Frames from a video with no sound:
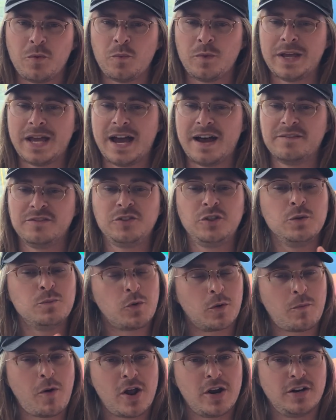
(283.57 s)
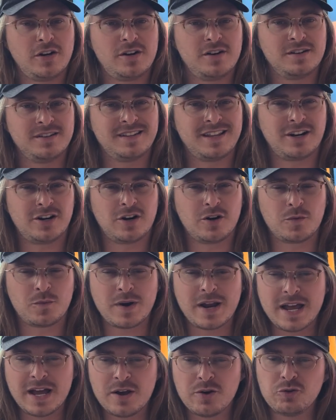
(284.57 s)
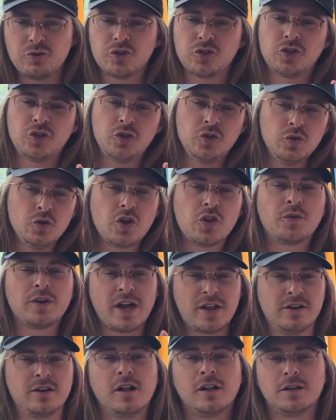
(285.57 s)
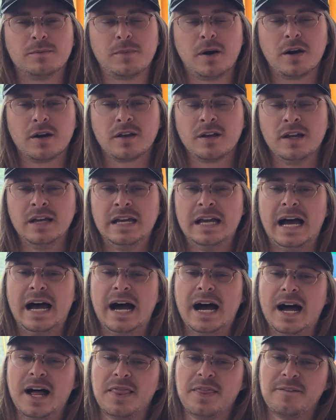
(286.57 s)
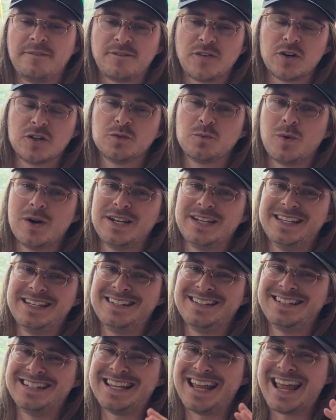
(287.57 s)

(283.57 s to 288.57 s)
we have 2 more monitors that are around the $200 to $300 mark. The first one is the